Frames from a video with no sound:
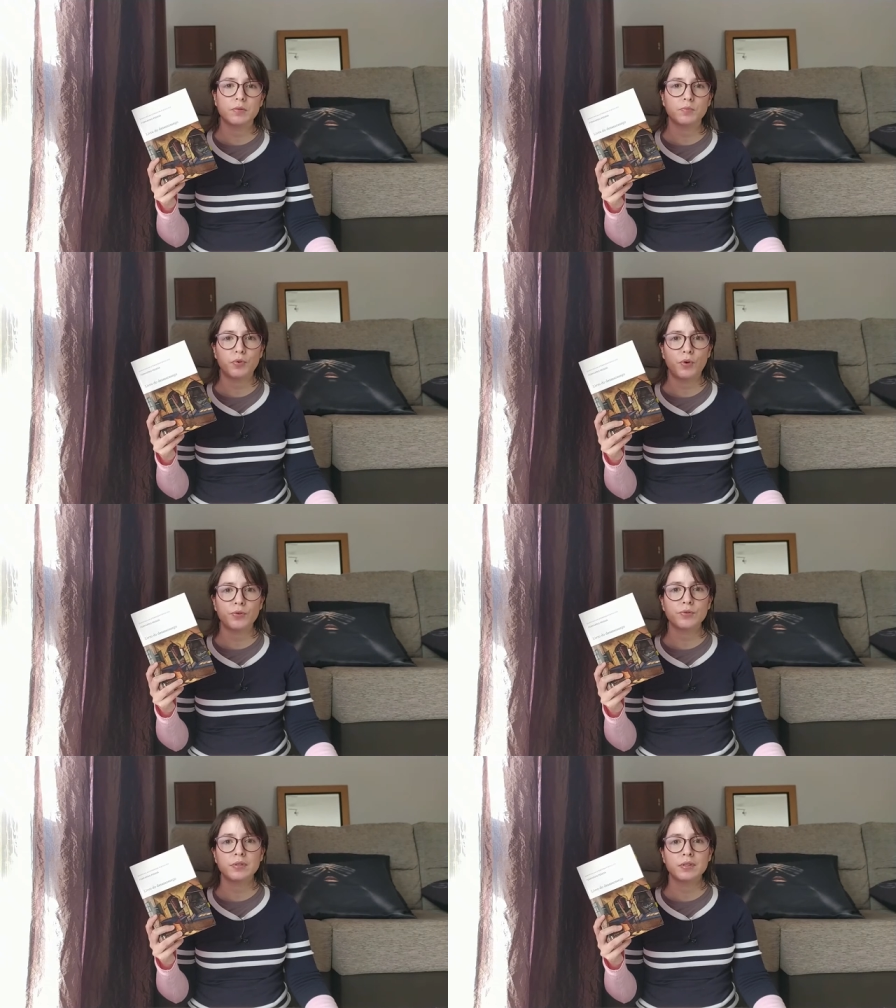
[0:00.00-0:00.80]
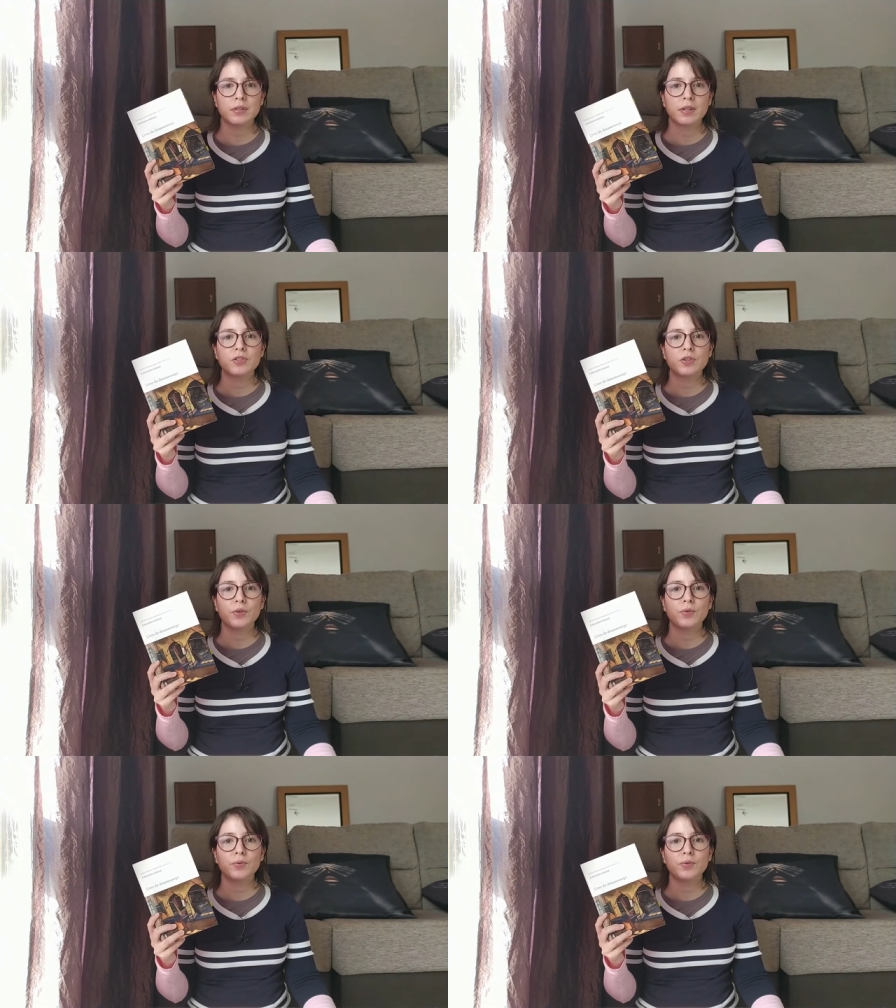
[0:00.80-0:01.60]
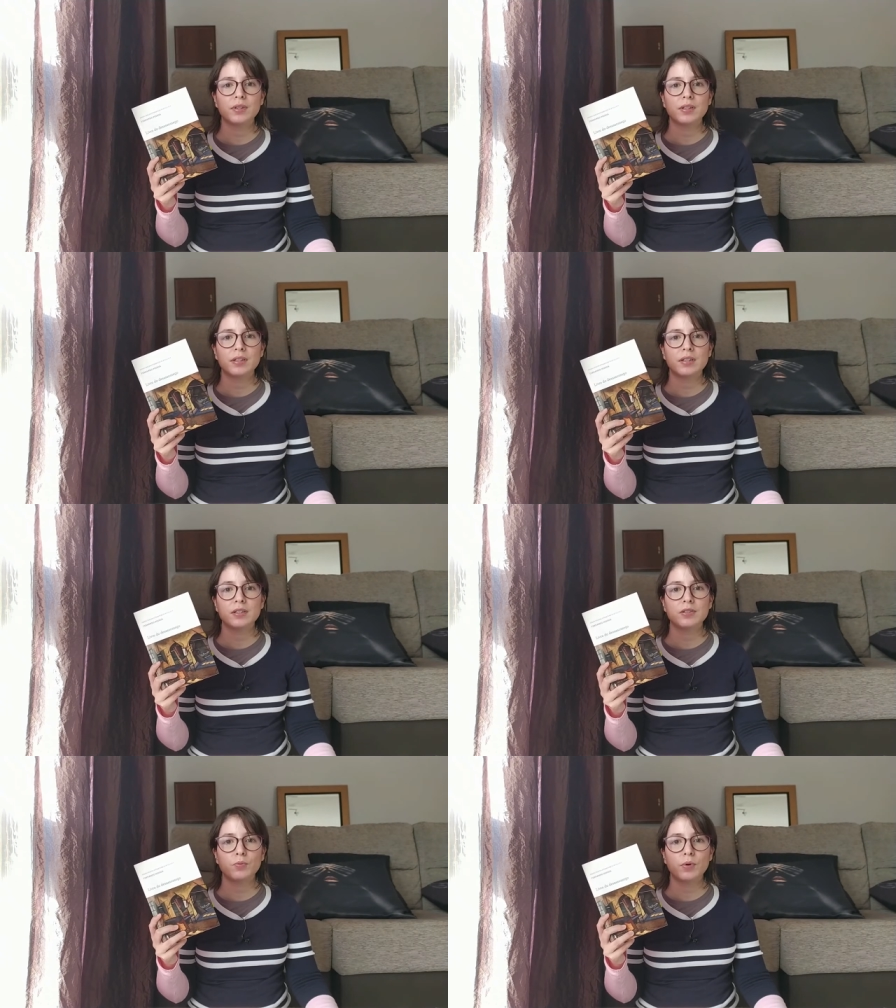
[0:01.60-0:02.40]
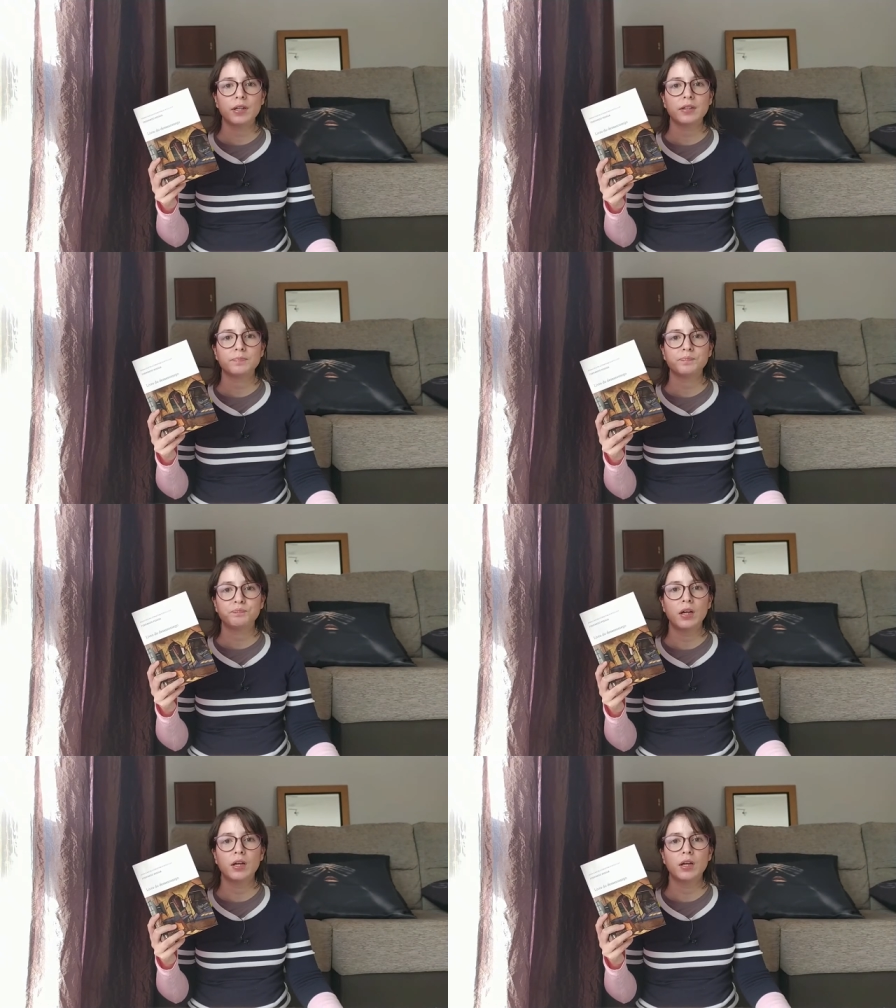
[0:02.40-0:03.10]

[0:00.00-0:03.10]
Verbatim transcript: in prose, so this one